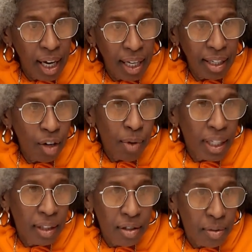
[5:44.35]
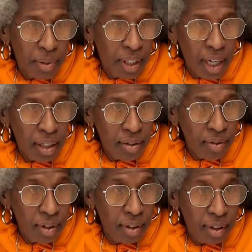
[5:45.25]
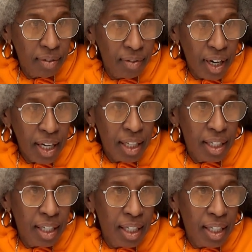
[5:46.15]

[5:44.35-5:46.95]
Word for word: And nobody knows what the hell is wrong. So what's happening?